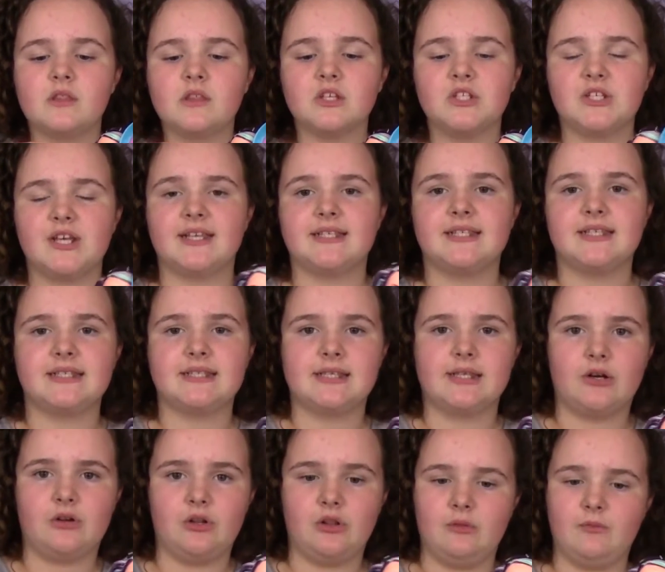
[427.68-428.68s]
she has these
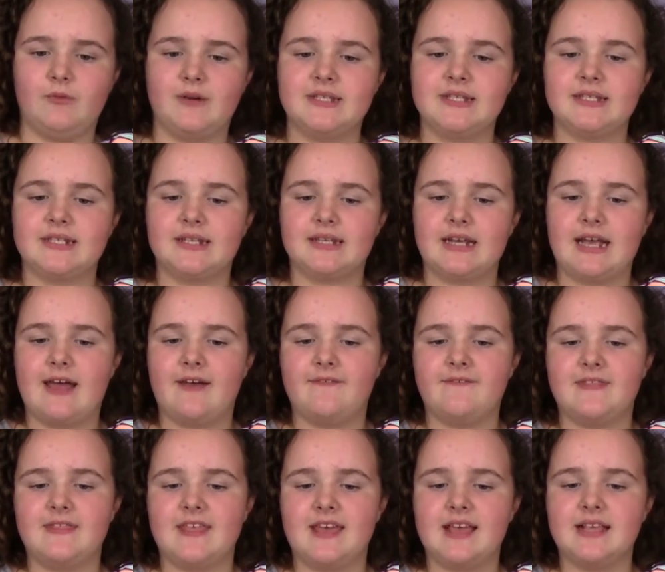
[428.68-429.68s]
little wrist cuff
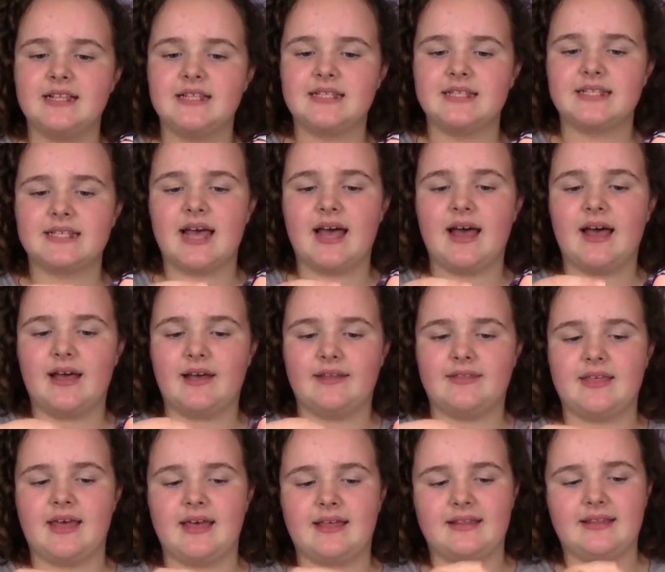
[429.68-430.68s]
things
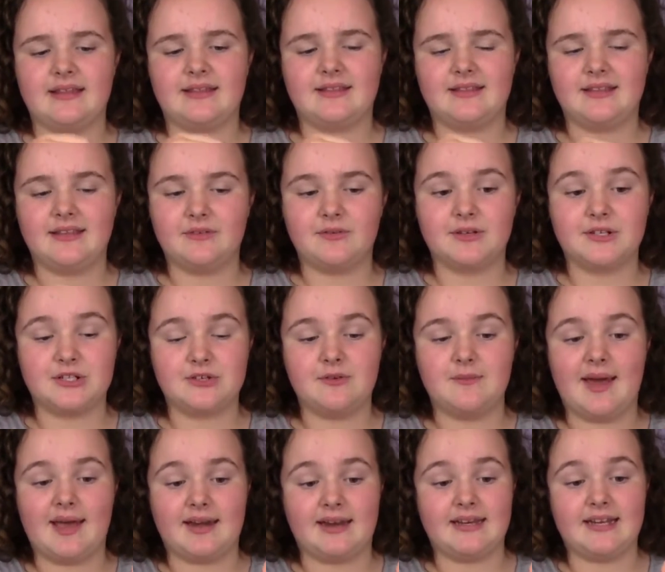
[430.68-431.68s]
that the original
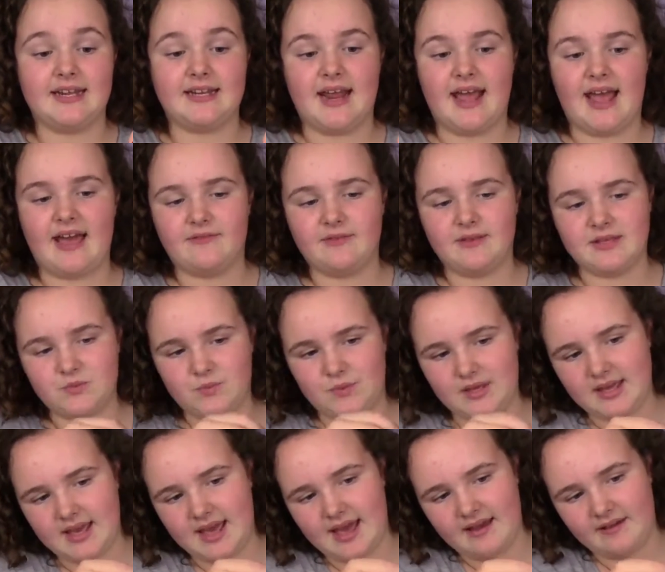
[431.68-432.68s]
Maddie did have, because
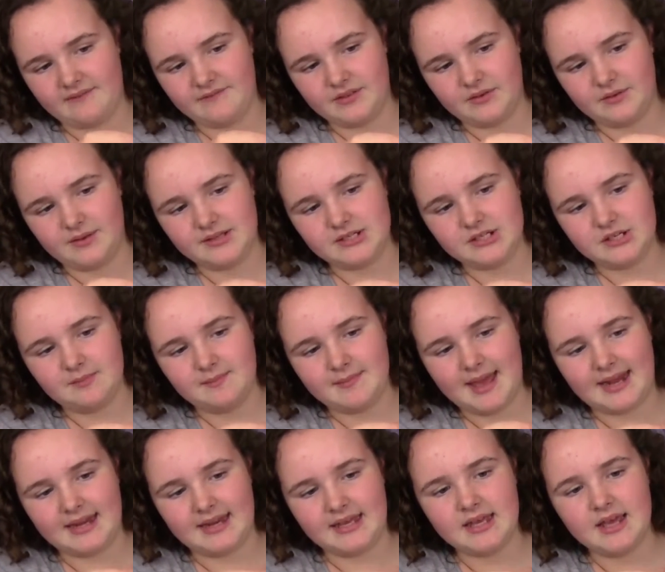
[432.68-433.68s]
we have the original
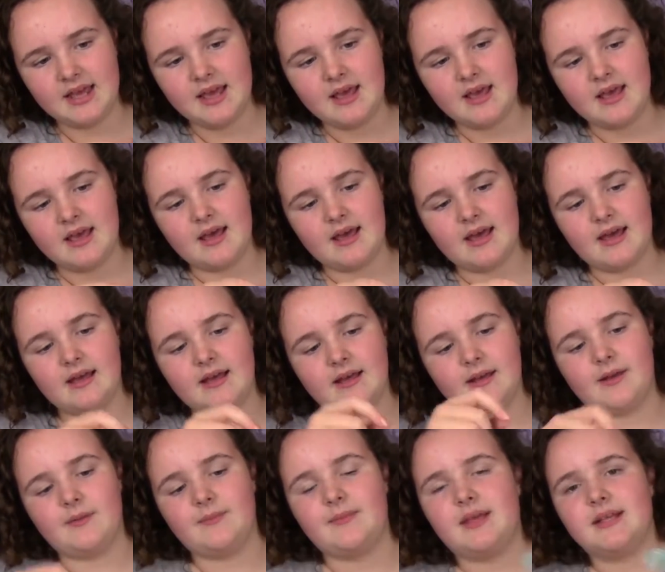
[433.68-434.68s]
Maddie.
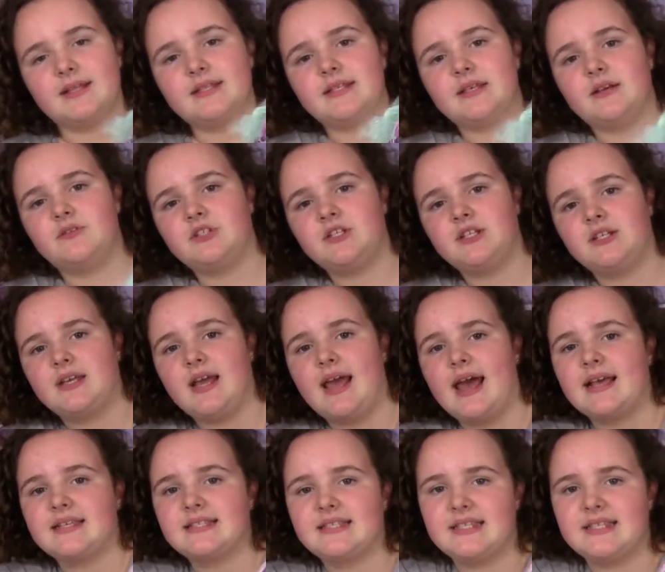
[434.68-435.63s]
And so she has